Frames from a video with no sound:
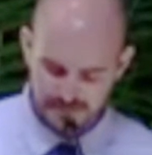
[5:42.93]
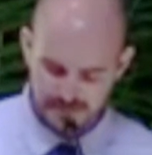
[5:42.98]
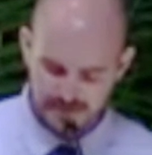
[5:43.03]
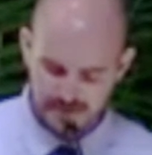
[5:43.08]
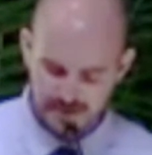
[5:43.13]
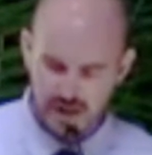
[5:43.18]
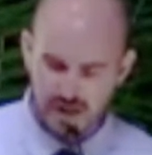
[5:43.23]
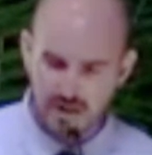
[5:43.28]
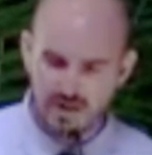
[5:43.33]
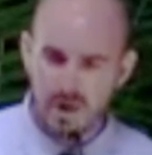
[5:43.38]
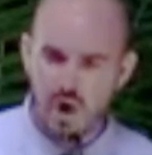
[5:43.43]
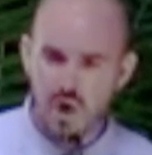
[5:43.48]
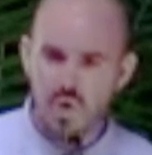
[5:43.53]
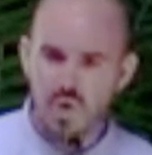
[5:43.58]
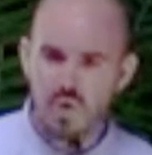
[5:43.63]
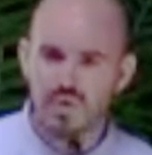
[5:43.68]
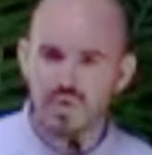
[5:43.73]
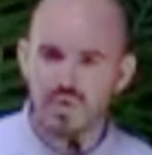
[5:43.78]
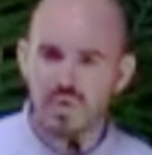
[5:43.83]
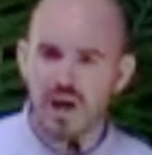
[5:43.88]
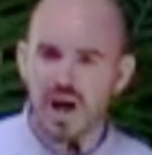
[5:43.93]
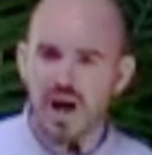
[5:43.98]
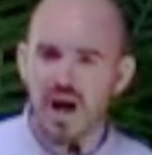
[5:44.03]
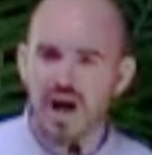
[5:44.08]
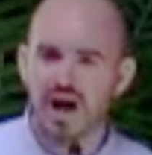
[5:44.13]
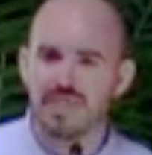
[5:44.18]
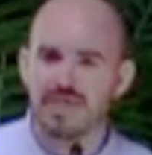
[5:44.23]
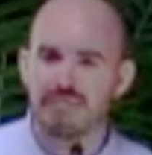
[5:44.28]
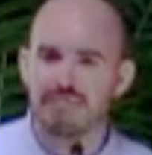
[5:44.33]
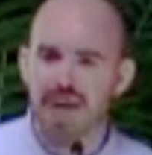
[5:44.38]
Alone
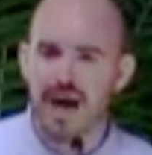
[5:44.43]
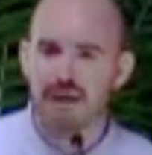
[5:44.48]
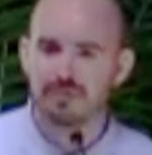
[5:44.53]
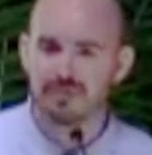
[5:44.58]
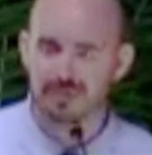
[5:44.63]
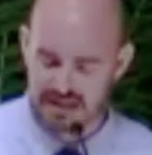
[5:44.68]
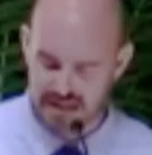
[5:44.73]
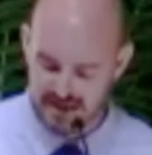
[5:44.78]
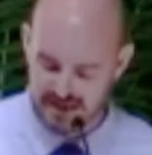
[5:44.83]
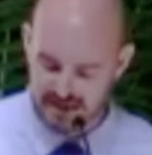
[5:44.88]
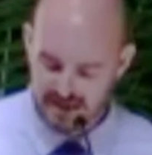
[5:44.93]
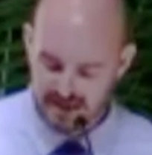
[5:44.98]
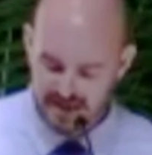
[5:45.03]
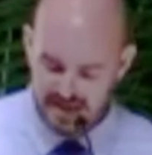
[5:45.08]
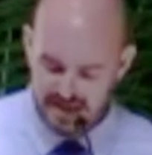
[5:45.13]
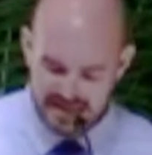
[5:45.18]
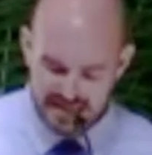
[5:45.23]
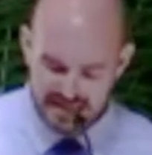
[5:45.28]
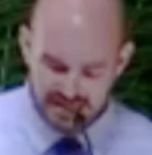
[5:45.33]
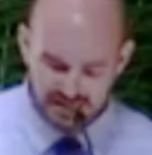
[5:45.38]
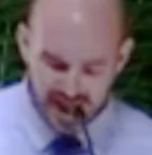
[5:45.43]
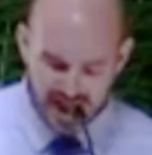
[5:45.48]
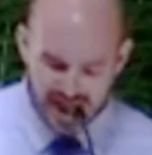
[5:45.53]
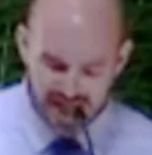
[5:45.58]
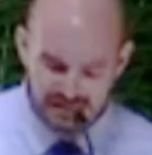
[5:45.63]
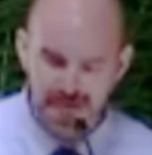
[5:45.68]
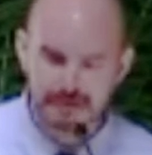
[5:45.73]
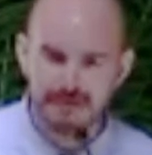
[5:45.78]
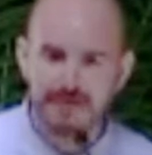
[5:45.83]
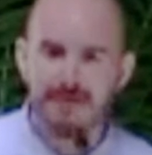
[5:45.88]
on the mountain,
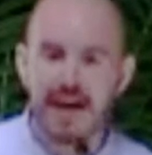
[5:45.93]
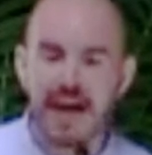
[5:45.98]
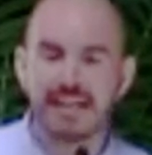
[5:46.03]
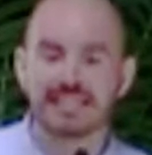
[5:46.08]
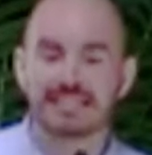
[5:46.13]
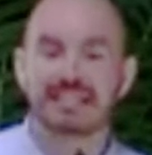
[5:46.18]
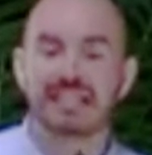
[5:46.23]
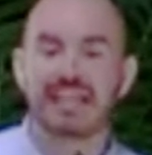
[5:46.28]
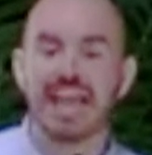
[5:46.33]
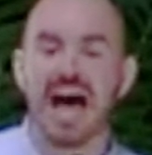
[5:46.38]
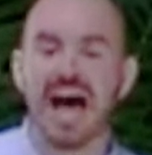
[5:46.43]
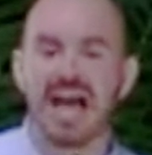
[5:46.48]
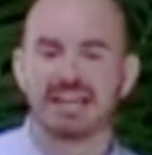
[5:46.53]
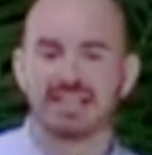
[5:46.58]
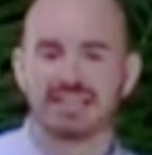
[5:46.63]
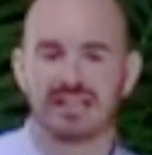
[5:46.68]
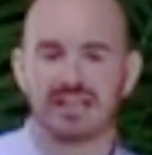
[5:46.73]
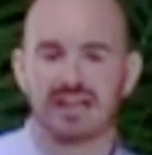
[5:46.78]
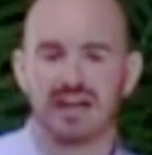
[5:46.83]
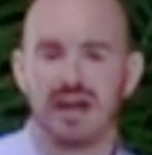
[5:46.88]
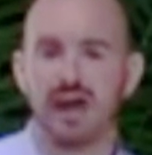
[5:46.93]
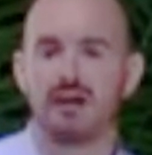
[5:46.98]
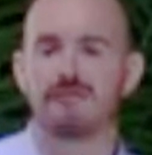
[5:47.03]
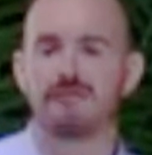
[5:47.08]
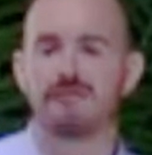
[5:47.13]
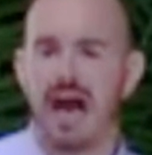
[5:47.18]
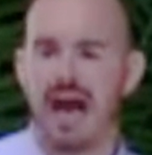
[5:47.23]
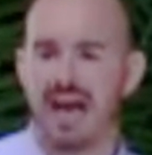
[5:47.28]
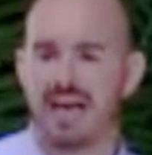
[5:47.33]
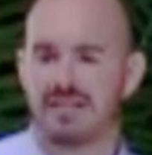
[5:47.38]
Elijah finds not a
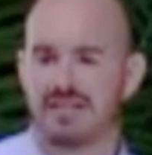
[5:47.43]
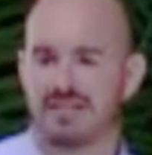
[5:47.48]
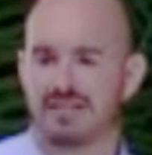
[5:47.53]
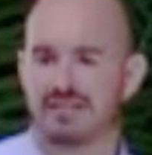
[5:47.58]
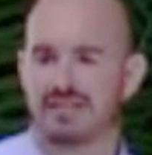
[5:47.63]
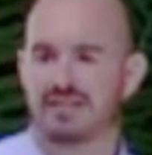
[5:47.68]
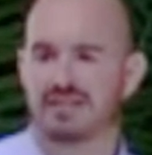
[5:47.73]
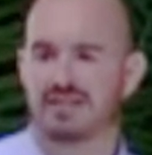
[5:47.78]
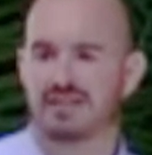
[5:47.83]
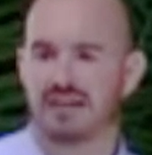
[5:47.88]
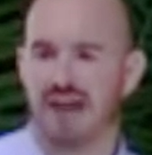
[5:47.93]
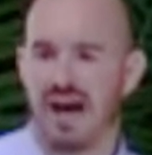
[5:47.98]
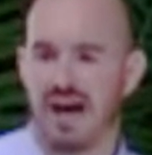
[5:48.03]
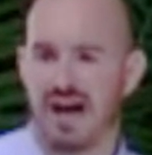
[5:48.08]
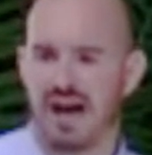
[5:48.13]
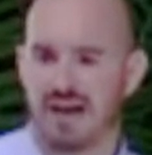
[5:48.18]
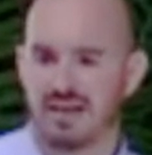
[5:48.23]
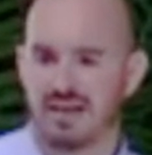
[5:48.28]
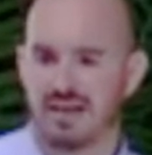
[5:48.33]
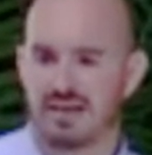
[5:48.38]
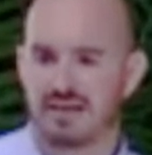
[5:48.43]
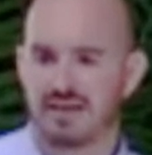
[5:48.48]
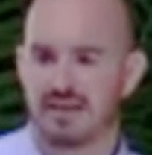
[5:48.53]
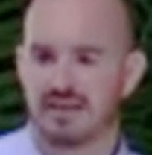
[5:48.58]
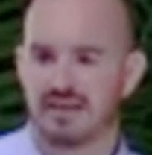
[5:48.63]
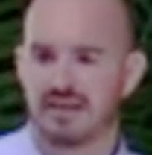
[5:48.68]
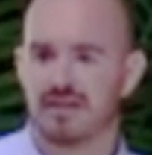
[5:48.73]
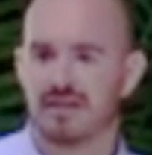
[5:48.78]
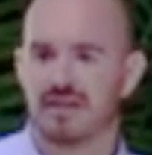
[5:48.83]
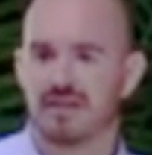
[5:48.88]
violent God,
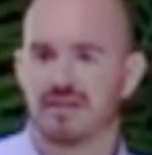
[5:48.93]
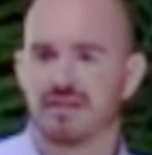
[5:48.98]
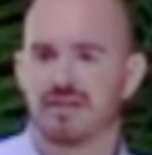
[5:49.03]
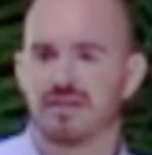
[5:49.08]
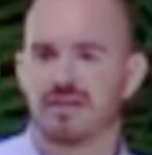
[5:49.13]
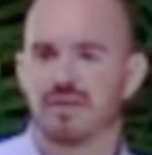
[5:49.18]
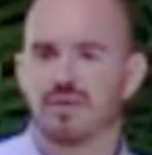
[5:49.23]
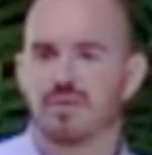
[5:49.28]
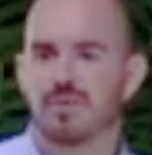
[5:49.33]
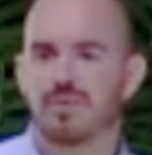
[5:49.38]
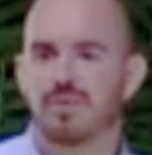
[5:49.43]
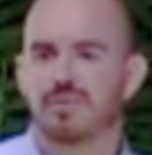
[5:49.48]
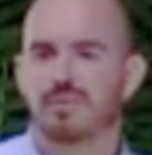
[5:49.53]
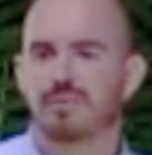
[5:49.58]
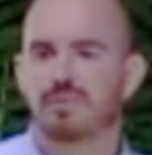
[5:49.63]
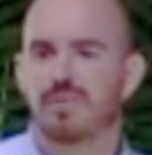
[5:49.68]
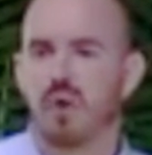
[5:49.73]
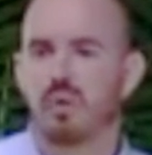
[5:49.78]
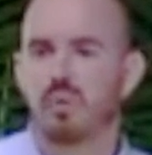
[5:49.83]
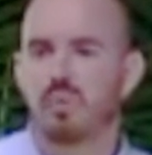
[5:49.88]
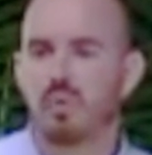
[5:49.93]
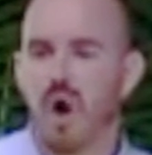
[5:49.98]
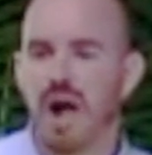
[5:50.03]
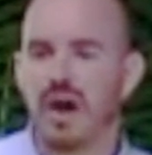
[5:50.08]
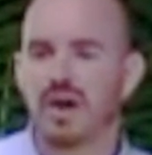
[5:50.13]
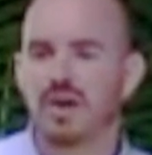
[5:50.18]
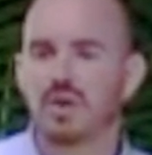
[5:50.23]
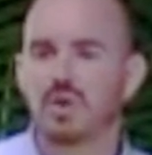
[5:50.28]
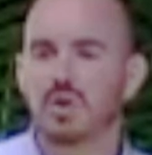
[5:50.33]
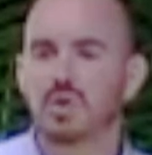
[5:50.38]
but
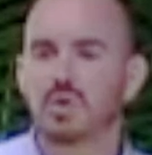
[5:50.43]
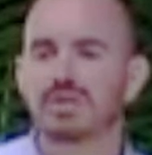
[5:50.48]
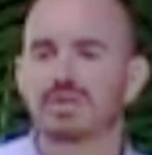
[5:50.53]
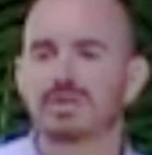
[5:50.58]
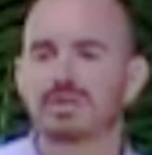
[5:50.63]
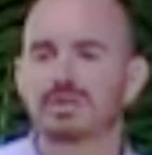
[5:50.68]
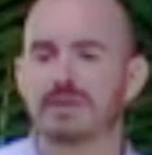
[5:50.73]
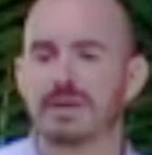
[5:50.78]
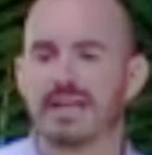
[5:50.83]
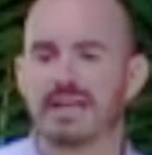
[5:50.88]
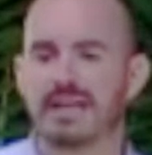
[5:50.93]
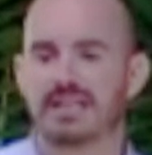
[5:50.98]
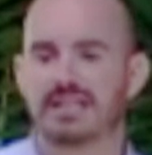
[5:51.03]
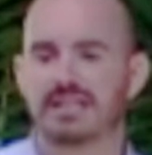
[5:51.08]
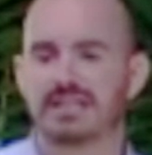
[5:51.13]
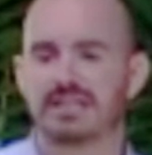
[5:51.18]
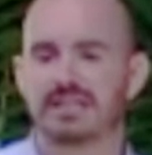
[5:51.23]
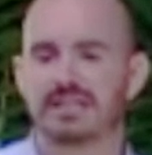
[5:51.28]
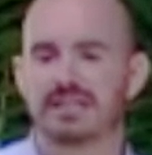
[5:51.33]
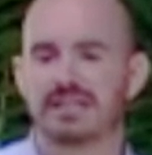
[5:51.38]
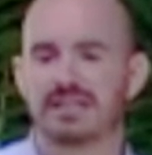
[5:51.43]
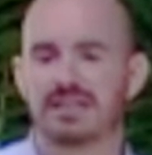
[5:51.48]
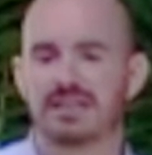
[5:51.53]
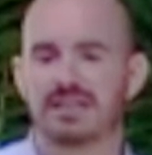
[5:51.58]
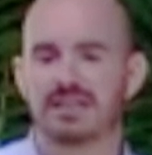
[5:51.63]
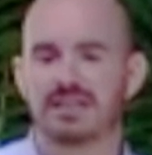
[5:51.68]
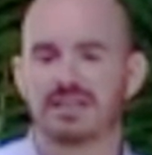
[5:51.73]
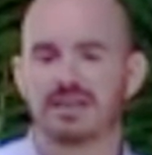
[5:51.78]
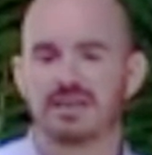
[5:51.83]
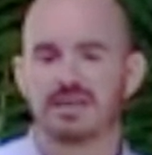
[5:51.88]
one who speaks
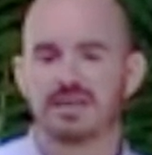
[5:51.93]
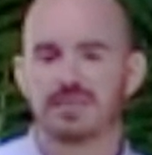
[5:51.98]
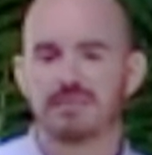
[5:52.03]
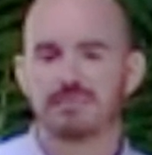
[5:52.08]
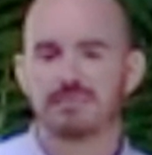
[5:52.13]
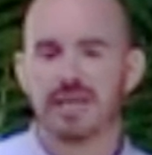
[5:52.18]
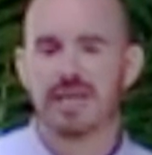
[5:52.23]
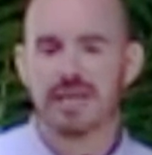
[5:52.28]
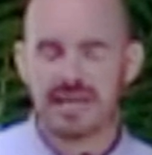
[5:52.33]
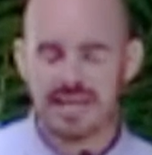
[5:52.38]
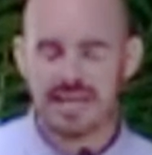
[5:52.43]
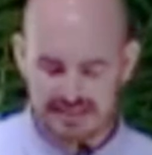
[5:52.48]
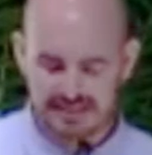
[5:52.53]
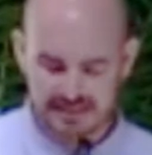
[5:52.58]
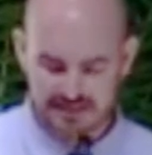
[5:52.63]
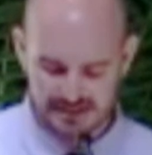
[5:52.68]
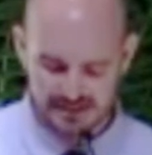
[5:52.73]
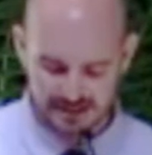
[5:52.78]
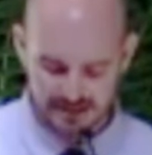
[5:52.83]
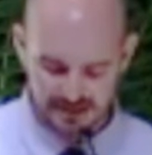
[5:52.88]
peace,